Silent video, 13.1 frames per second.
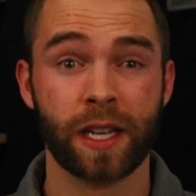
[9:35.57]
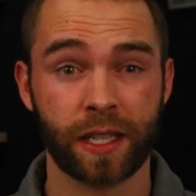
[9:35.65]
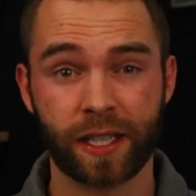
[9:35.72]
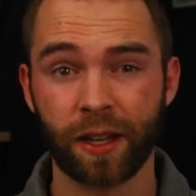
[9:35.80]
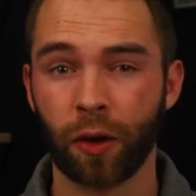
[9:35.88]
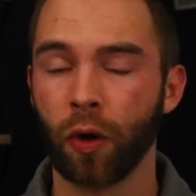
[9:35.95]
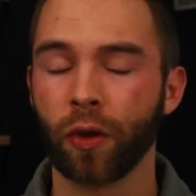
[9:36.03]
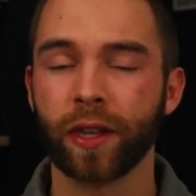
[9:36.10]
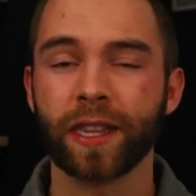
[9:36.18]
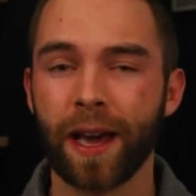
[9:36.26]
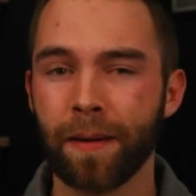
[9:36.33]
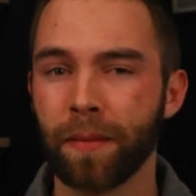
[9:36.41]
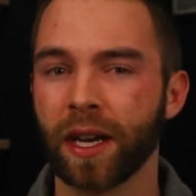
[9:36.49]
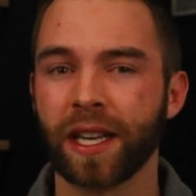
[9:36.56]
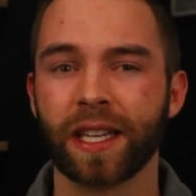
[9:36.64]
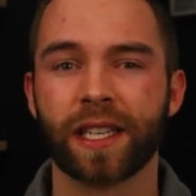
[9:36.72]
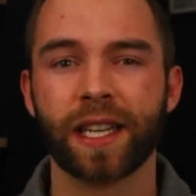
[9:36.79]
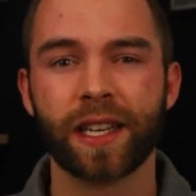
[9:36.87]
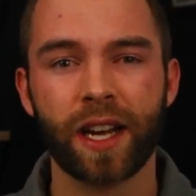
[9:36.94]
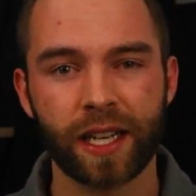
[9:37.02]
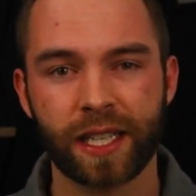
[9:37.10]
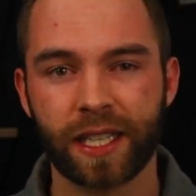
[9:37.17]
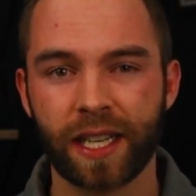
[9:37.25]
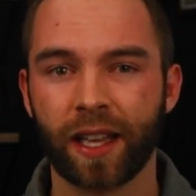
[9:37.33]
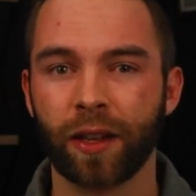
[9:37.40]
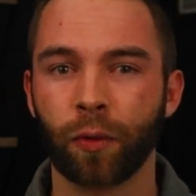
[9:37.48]
Still holding that money. Did not
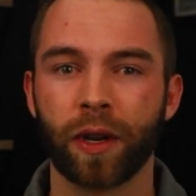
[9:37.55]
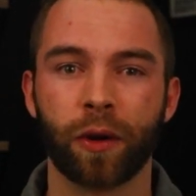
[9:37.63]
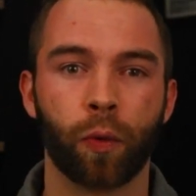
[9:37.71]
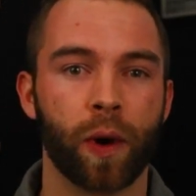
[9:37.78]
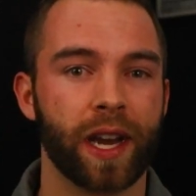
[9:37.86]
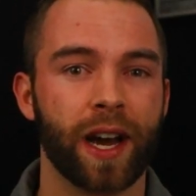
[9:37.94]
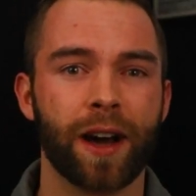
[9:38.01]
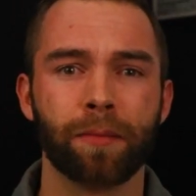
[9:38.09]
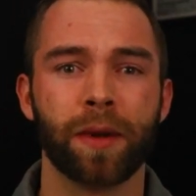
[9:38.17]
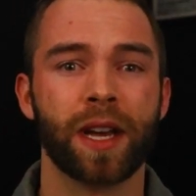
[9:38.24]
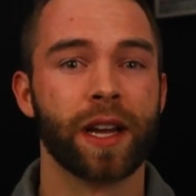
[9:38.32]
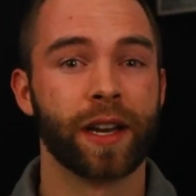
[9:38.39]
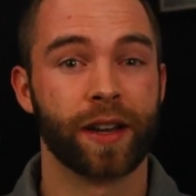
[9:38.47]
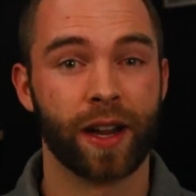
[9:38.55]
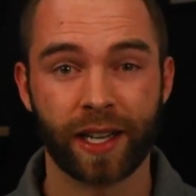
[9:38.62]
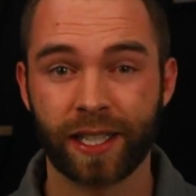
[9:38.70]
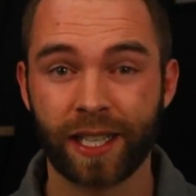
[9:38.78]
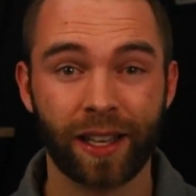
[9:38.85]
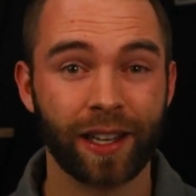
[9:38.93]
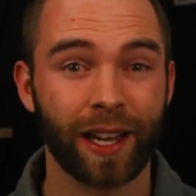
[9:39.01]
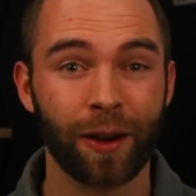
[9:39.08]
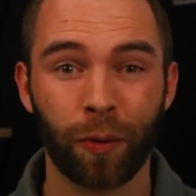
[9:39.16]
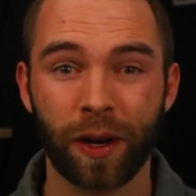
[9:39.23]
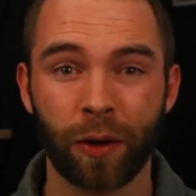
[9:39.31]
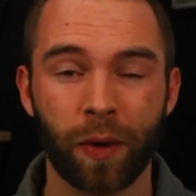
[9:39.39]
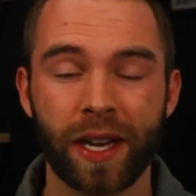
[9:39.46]
sell it when it went up. Not selling it
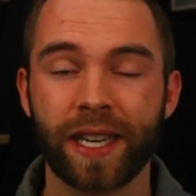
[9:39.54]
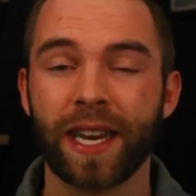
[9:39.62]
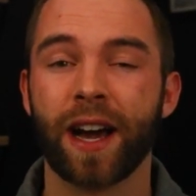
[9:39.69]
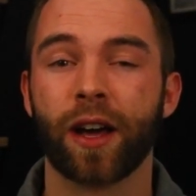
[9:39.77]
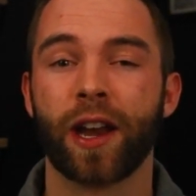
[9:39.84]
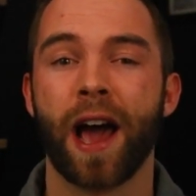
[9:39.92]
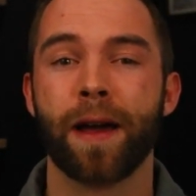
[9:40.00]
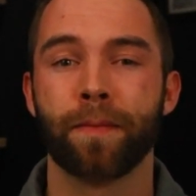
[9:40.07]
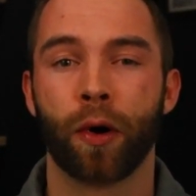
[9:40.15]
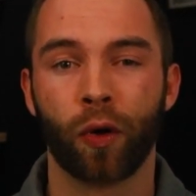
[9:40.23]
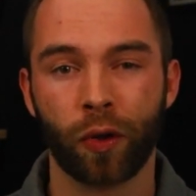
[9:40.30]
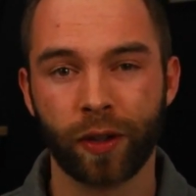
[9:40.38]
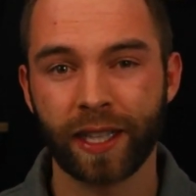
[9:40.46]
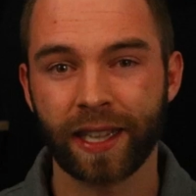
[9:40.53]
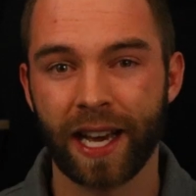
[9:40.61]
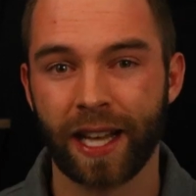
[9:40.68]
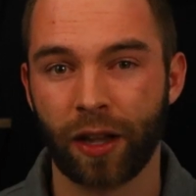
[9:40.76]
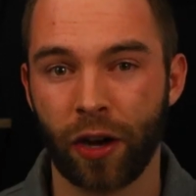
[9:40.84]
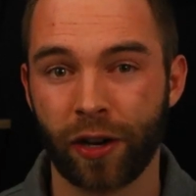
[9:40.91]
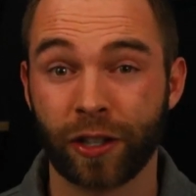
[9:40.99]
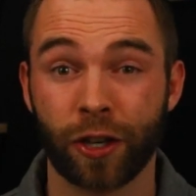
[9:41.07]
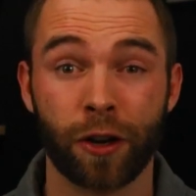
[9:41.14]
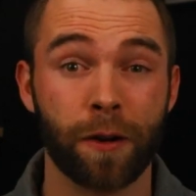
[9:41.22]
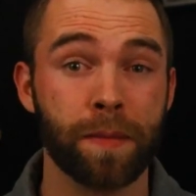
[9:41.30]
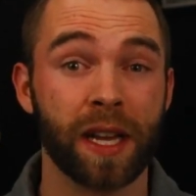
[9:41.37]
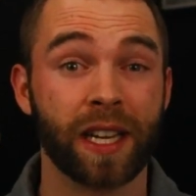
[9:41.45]
when it went down. I'm holding that long
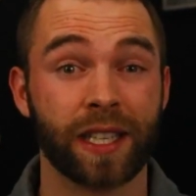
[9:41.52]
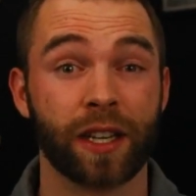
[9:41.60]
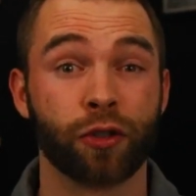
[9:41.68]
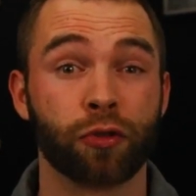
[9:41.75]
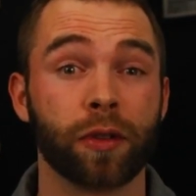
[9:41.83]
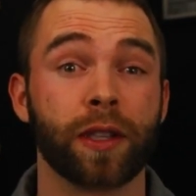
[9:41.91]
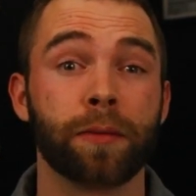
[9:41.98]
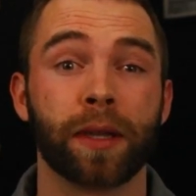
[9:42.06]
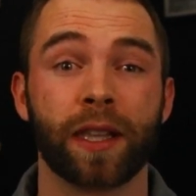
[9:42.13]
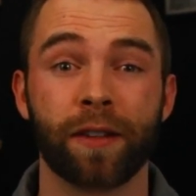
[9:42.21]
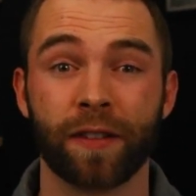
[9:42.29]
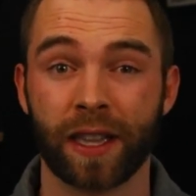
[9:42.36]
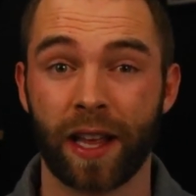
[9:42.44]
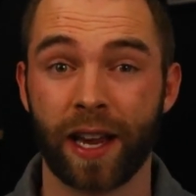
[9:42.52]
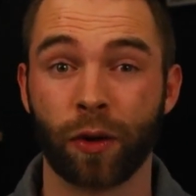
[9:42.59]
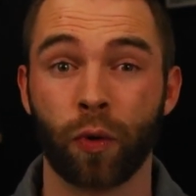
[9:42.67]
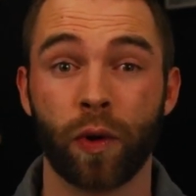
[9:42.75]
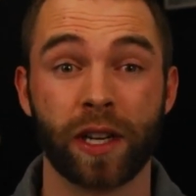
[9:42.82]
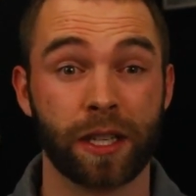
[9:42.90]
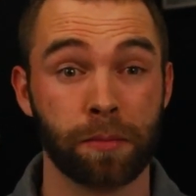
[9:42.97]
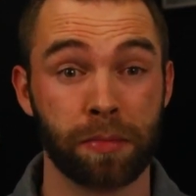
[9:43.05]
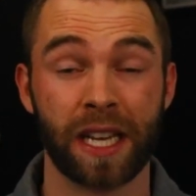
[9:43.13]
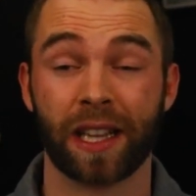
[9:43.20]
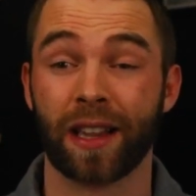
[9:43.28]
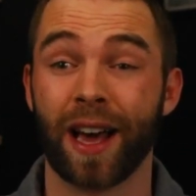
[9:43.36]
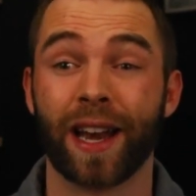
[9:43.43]
term because I truly believe in Litecoin to
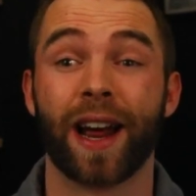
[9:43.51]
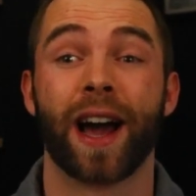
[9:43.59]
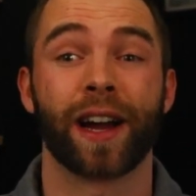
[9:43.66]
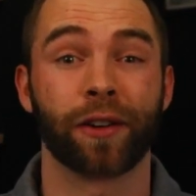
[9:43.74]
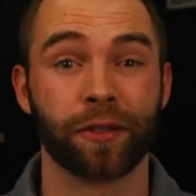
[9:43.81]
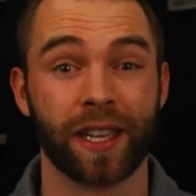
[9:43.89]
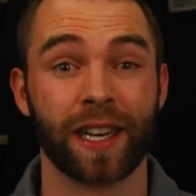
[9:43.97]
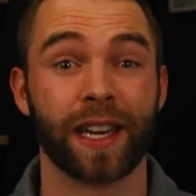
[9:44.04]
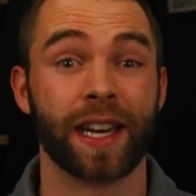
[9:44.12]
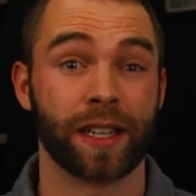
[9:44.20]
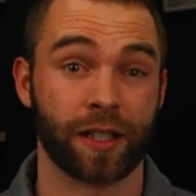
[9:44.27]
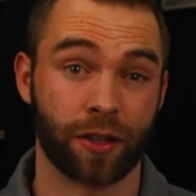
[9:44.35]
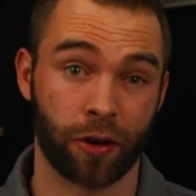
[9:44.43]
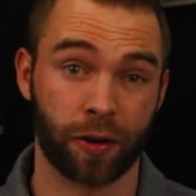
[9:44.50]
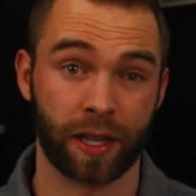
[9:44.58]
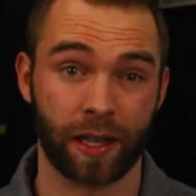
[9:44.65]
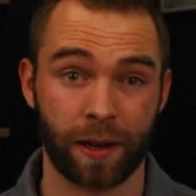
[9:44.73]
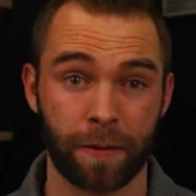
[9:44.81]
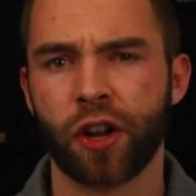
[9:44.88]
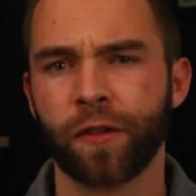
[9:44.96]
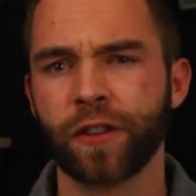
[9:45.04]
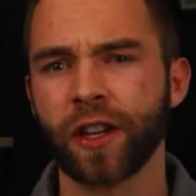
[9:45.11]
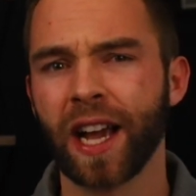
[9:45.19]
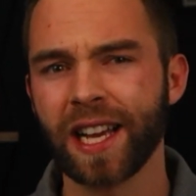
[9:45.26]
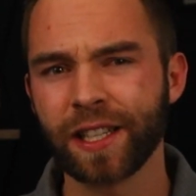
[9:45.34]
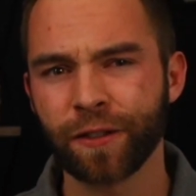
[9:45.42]
be a lot higher than it is currently. So if
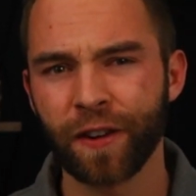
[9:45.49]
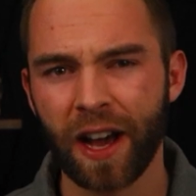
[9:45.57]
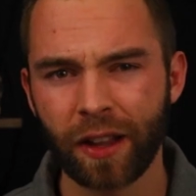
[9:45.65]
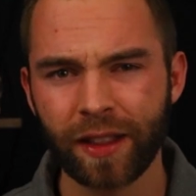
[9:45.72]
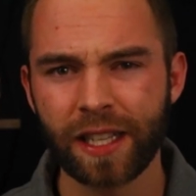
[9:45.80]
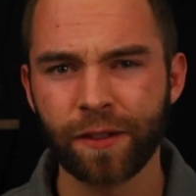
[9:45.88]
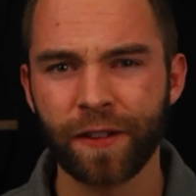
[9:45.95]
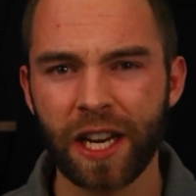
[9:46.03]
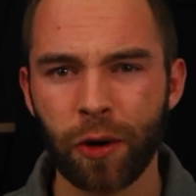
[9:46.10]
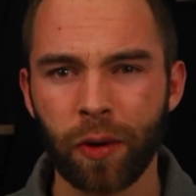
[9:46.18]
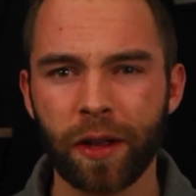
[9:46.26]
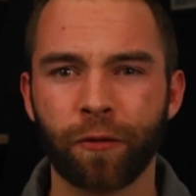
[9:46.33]
you guys found this video